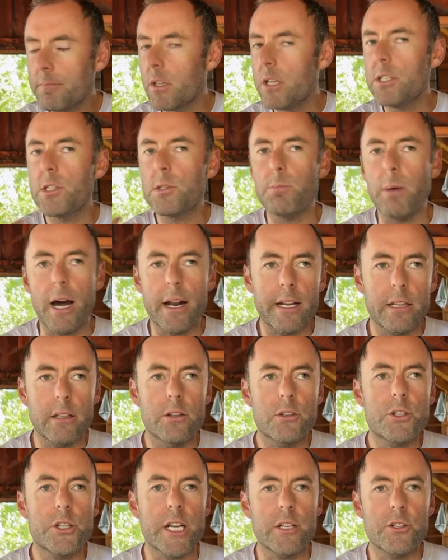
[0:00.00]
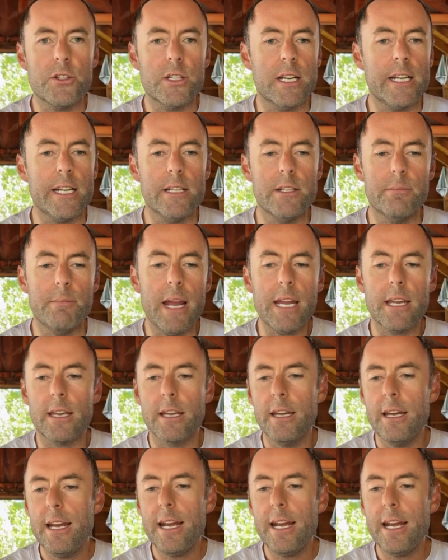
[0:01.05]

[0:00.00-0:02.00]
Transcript: spotting those changes I need to make,